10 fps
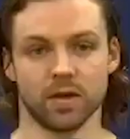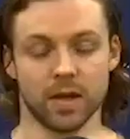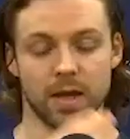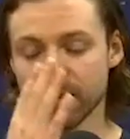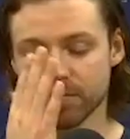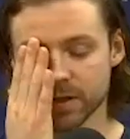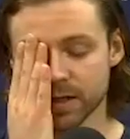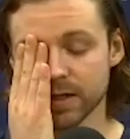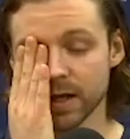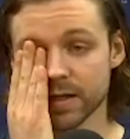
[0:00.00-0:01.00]
Yeah, I mean, I
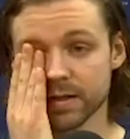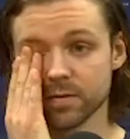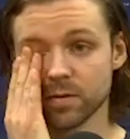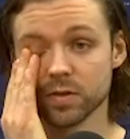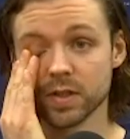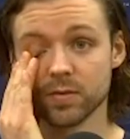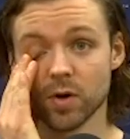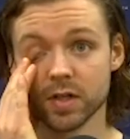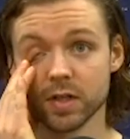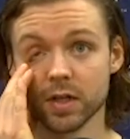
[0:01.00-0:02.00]
only
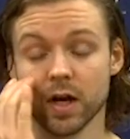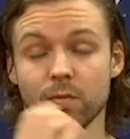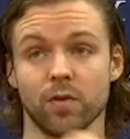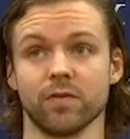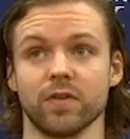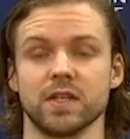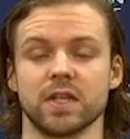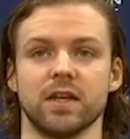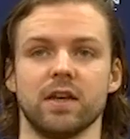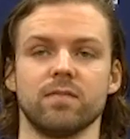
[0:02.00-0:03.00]
watched a couple of his
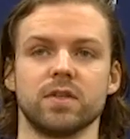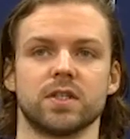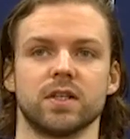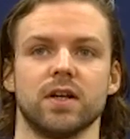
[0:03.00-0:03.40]
games